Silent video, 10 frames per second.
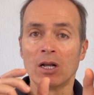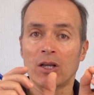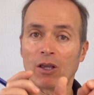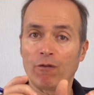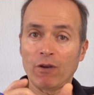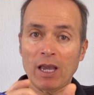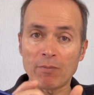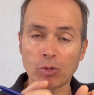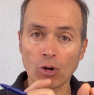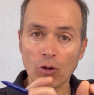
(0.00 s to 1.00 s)
If we can
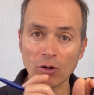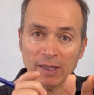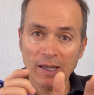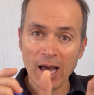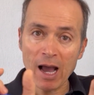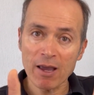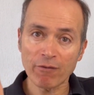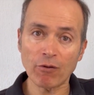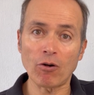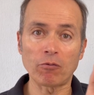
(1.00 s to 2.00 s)
prolong the
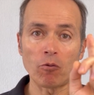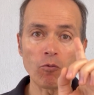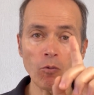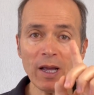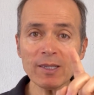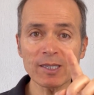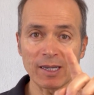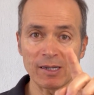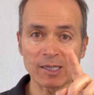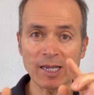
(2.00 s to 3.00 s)
life of one
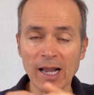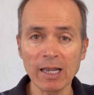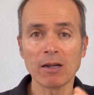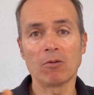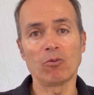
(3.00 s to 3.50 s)
single cell,